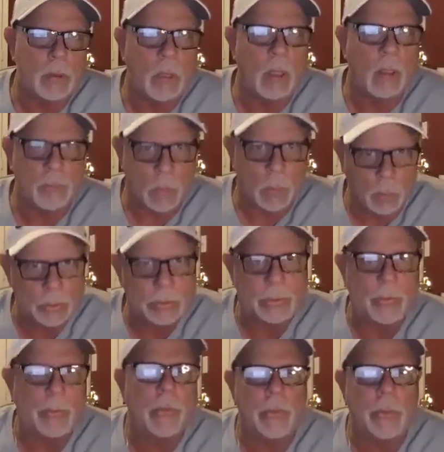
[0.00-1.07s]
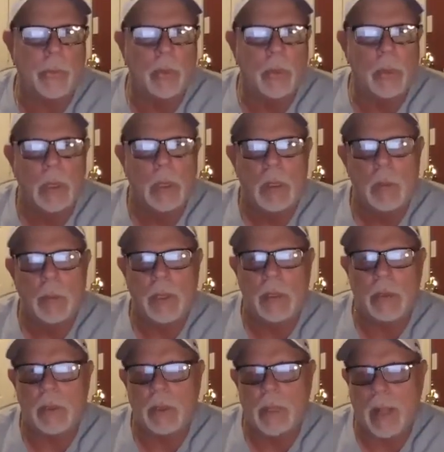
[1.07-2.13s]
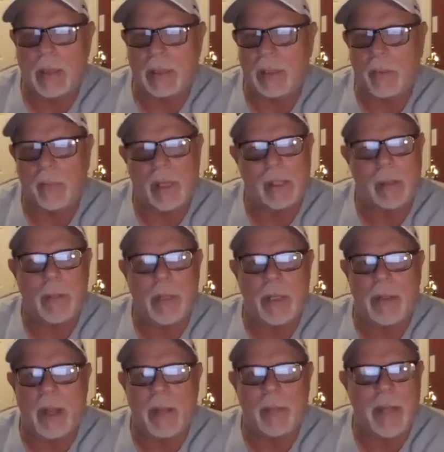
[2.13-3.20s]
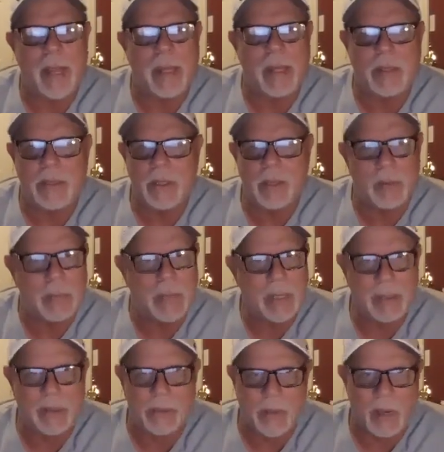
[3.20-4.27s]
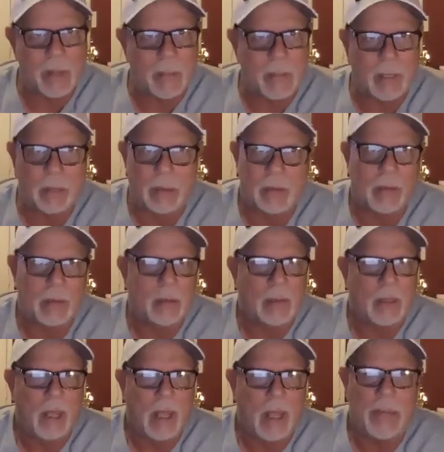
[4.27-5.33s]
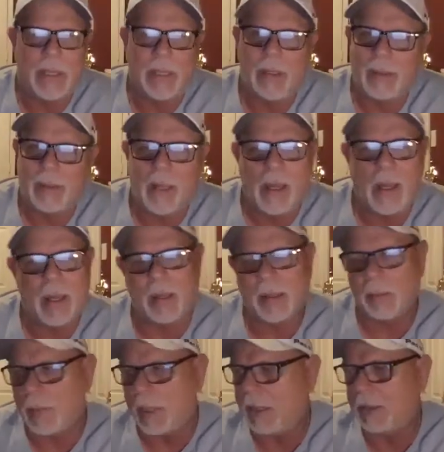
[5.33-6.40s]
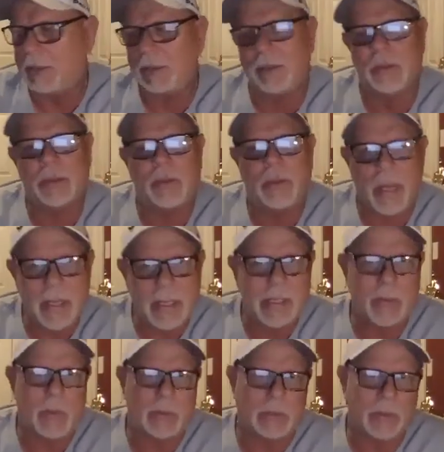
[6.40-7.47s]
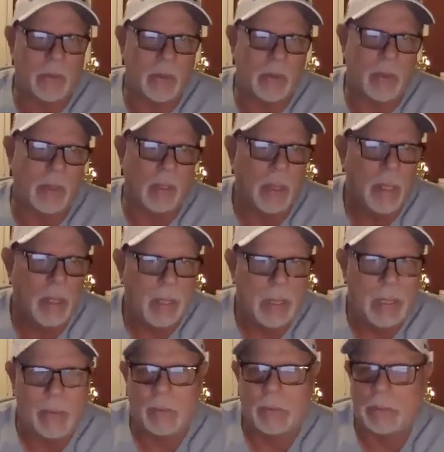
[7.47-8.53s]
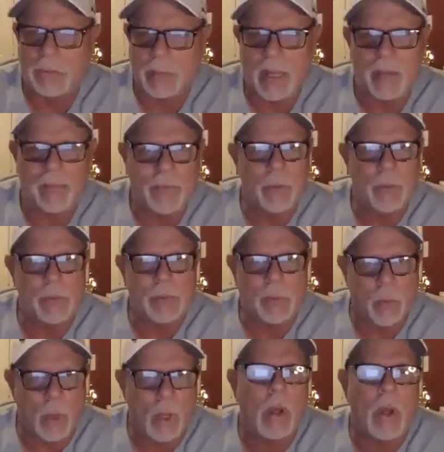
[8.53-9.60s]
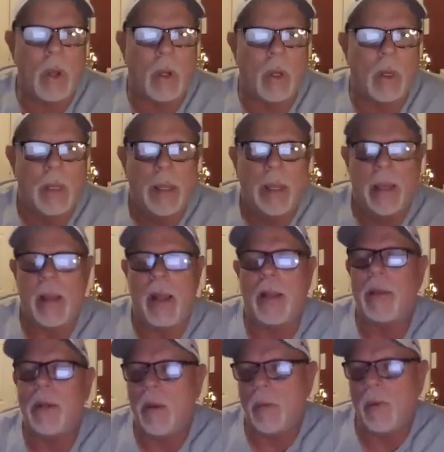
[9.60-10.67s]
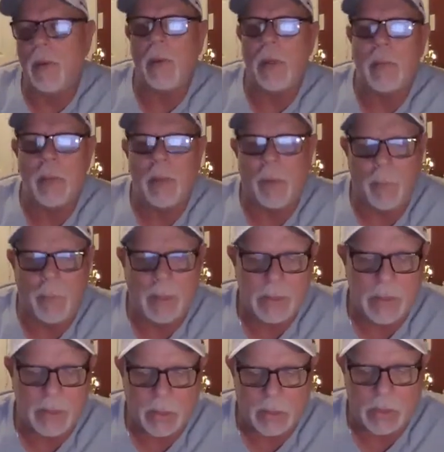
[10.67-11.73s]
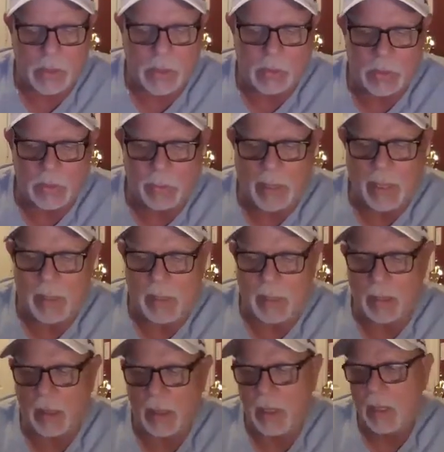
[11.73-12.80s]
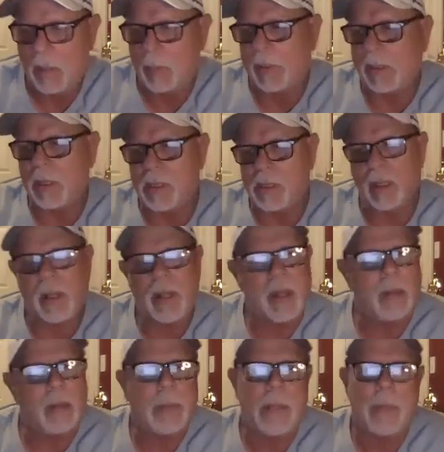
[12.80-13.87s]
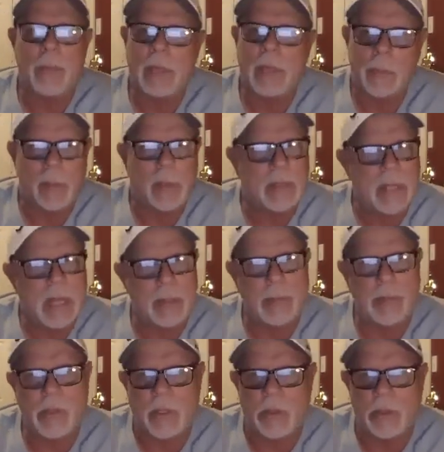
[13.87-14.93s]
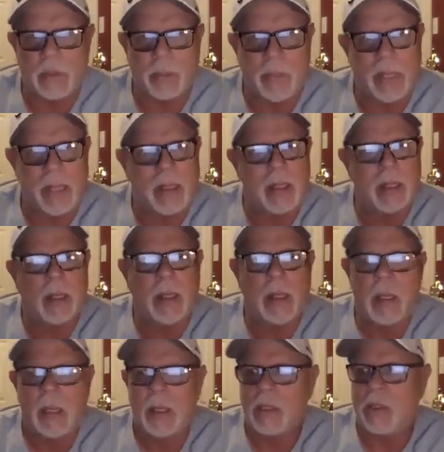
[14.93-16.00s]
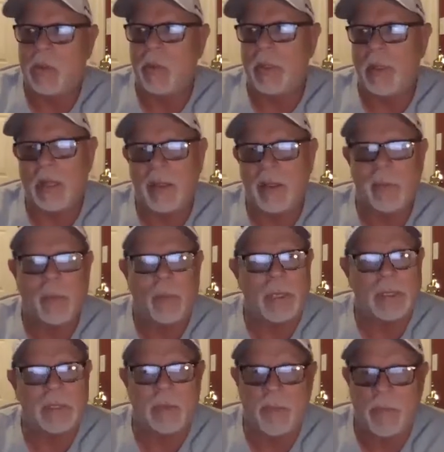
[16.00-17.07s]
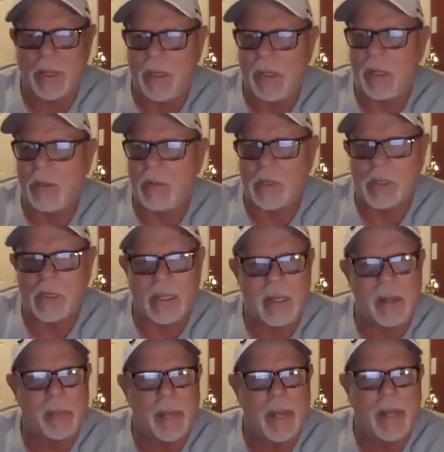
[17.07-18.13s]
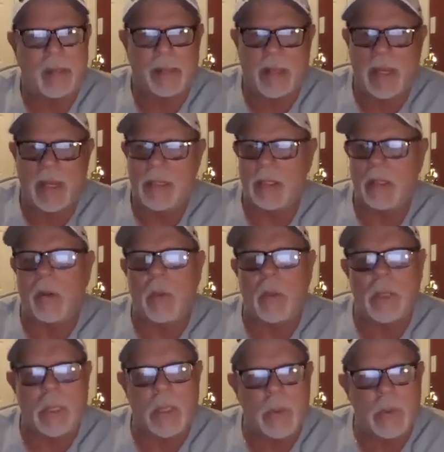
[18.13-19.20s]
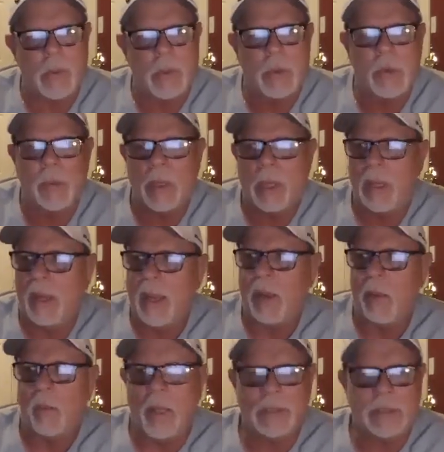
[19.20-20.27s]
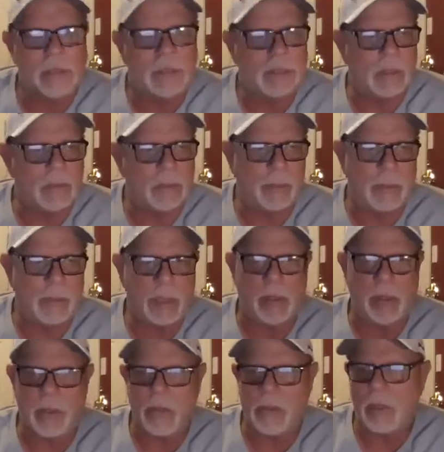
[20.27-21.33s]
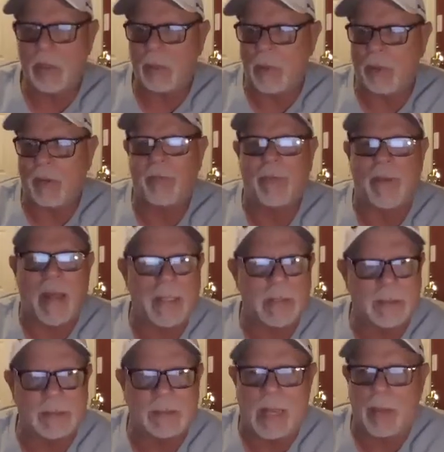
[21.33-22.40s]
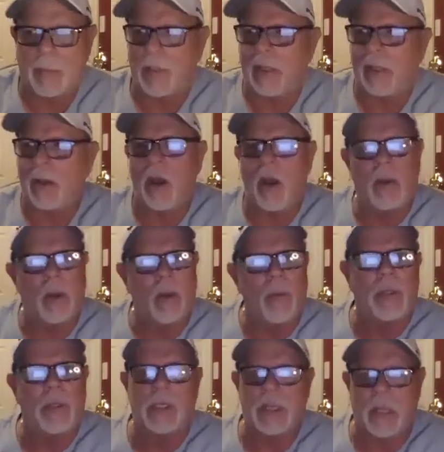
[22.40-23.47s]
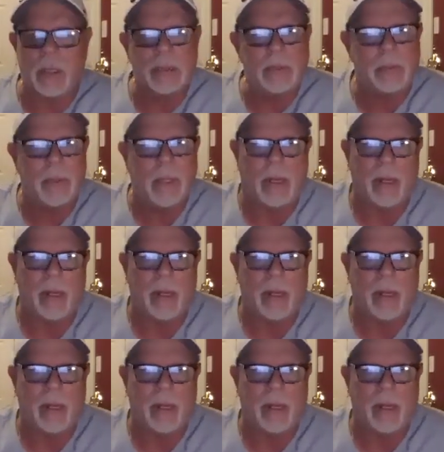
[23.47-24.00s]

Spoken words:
Of course you do. But I can recommend not buying into the media drama. I mean, God almighty, it's just crazy what's going on. It will drive you up the wall. And I know that we build business on social media, but there's a lot of people that spend time on social media doing nothing but watching videos and seeing bad things and going to YouTube and watching social media YouTube on the fights that's happening all over this country.